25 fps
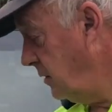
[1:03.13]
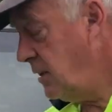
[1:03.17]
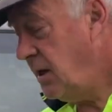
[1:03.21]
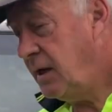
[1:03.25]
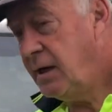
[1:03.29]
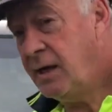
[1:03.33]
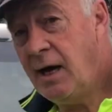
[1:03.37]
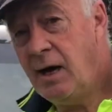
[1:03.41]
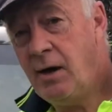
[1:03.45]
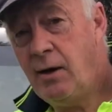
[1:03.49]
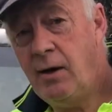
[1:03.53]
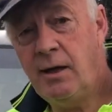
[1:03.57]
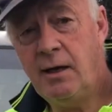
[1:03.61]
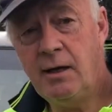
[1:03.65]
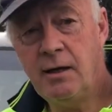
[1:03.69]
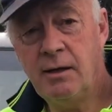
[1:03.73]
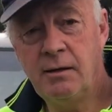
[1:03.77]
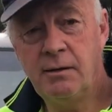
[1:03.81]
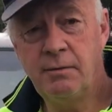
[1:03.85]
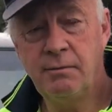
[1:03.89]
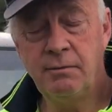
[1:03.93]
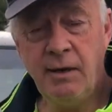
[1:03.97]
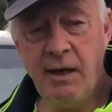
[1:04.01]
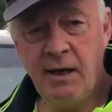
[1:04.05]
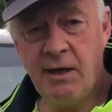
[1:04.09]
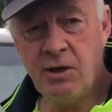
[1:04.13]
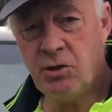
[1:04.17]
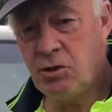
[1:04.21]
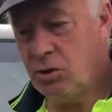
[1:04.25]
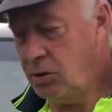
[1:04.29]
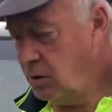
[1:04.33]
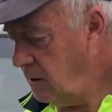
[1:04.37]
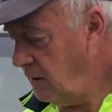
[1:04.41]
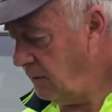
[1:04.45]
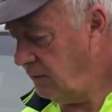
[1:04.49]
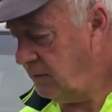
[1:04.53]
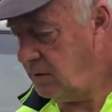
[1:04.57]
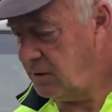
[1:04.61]
you're going, make sure
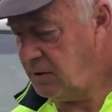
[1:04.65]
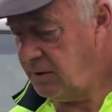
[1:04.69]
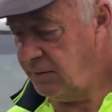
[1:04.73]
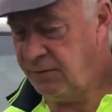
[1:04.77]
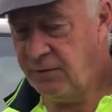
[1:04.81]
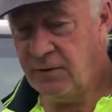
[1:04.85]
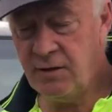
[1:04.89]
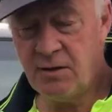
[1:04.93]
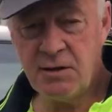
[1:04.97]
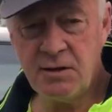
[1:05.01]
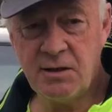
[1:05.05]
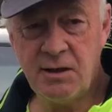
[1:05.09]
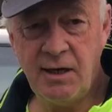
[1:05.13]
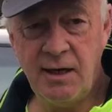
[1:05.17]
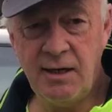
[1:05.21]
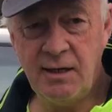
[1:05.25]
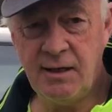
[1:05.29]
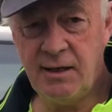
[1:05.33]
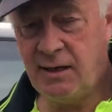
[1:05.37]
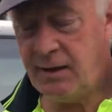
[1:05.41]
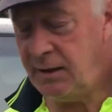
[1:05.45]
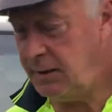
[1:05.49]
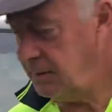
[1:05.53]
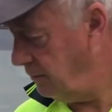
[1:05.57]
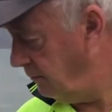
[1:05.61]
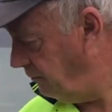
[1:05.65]
you've got your first aid kit.